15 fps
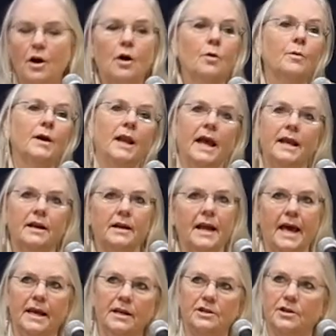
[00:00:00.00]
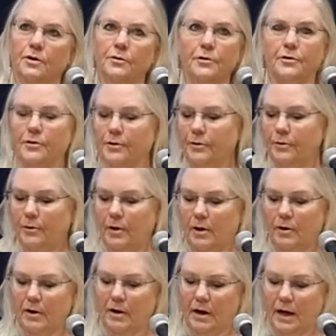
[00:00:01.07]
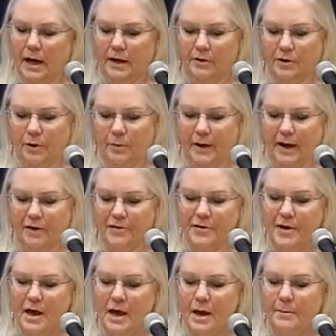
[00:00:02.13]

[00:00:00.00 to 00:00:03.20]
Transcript: or relied on antidotes, or, or I don't know what else.